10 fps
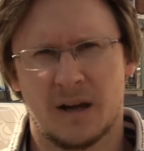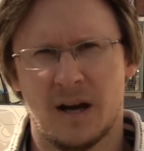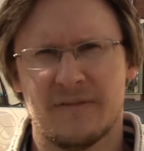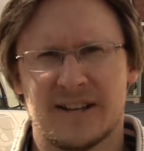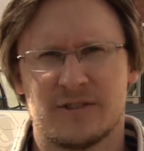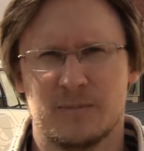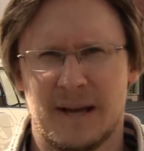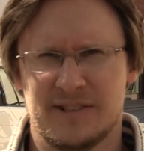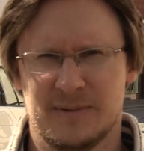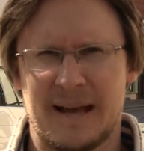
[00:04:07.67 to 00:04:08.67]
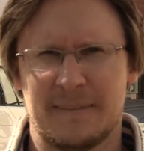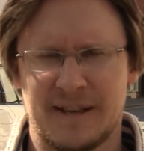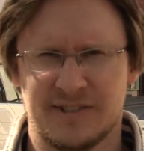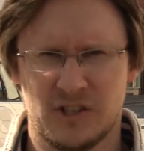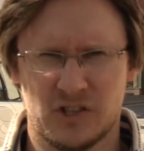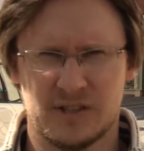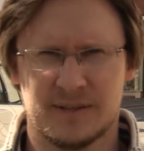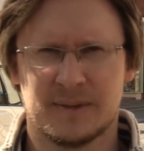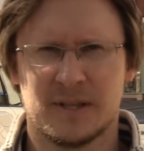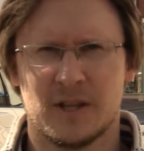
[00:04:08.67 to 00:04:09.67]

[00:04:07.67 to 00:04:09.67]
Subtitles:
I've had two back massages.